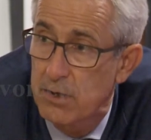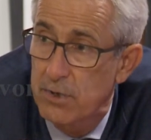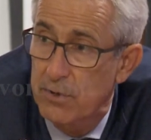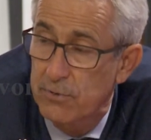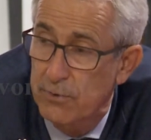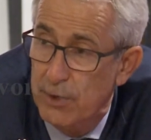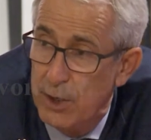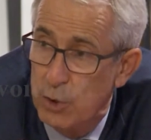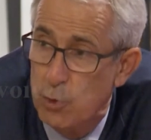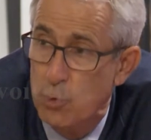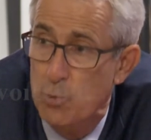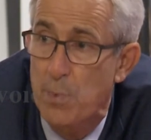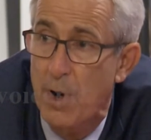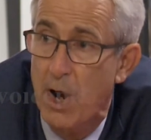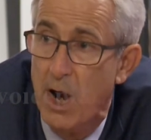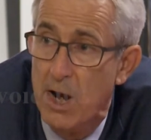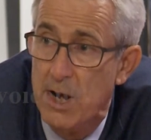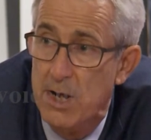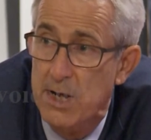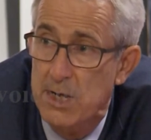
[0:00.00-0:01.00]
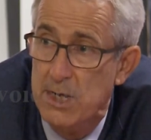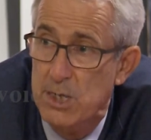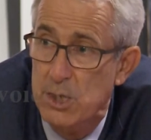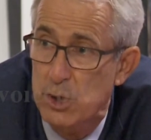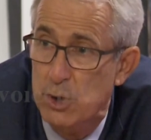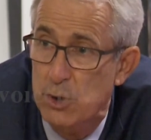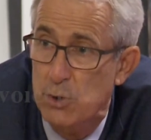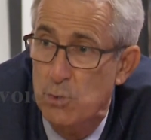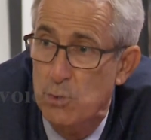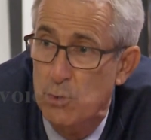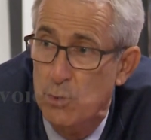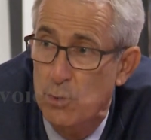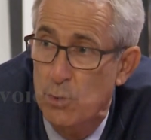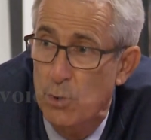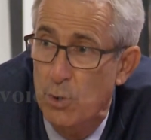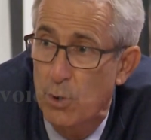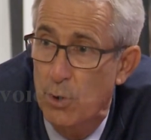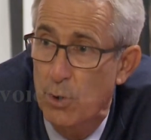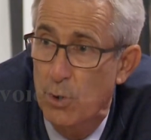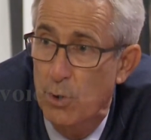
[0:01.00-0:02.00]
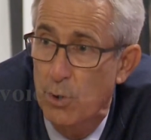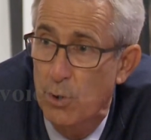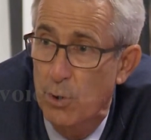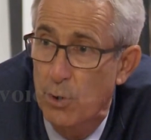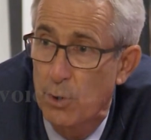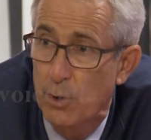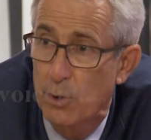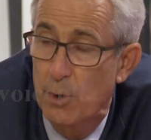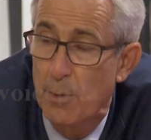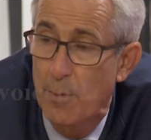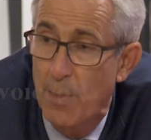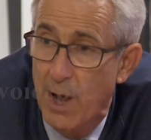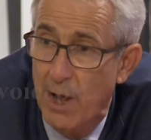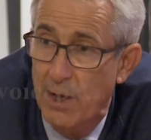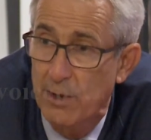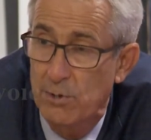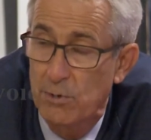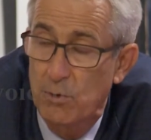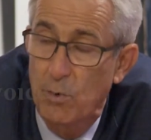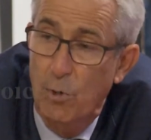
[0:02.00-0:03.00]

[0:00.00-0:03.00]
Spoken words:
say goodbye to the man,